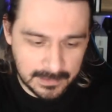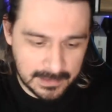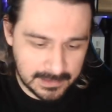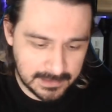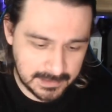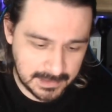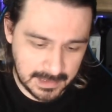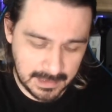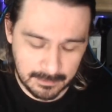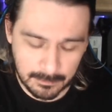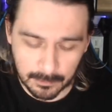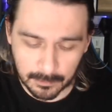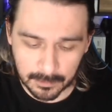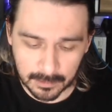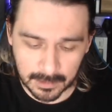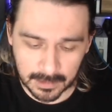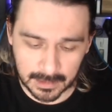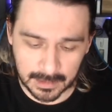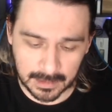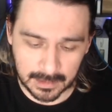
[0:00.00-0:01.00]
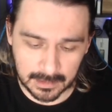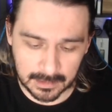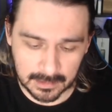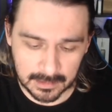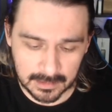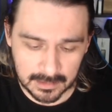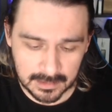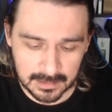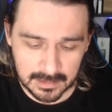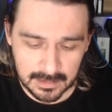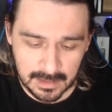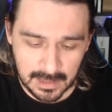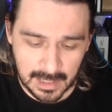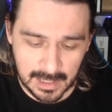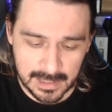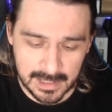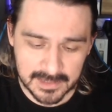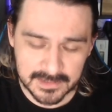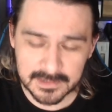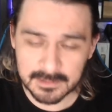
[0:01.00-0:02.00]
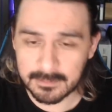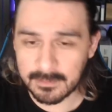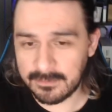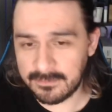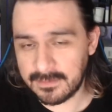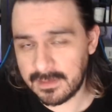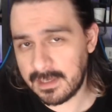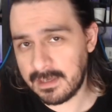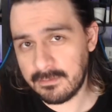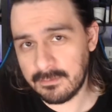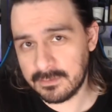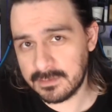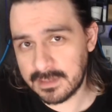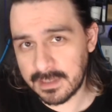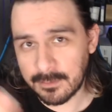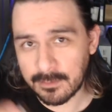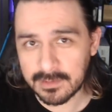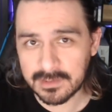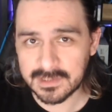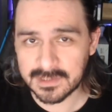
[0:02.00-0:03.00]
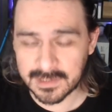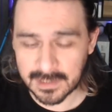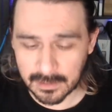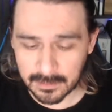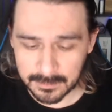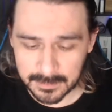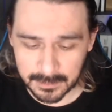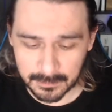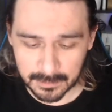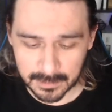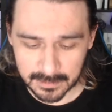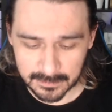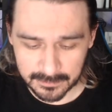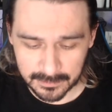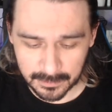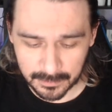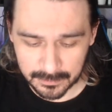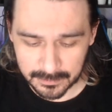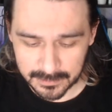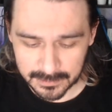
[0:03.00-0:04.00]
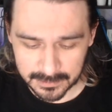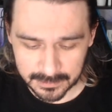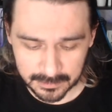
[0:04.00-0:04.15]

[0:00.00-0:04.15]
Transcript: keyboard. And I asked them if they would sell me one of those.